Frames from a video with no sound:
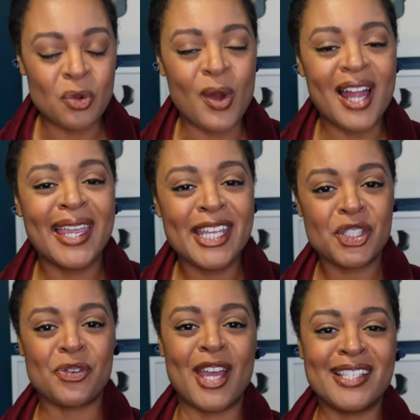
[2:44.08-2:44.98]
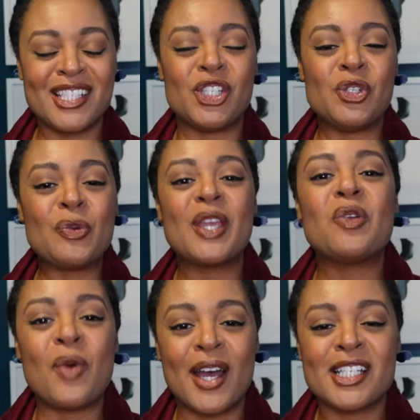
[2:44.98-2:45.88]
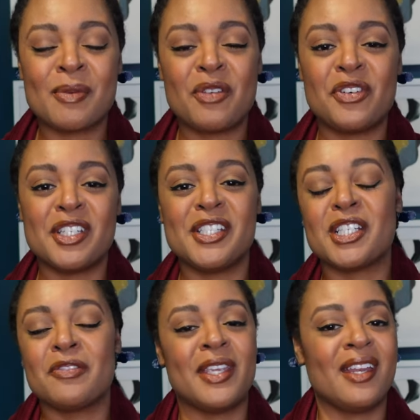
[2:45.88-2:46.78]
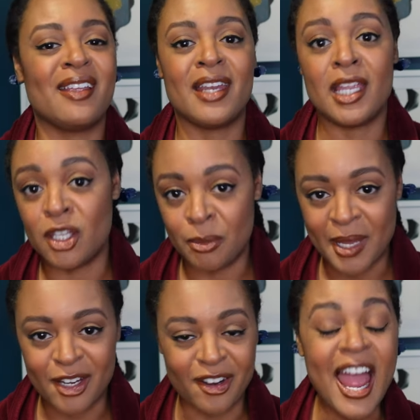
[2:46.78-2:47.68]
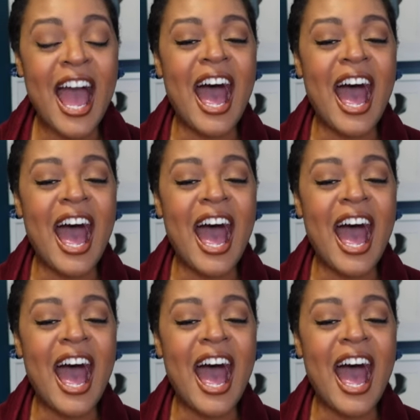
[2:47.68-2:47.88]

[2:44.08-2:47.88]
and while I get dressed, you can watch my footage of getting an incubator.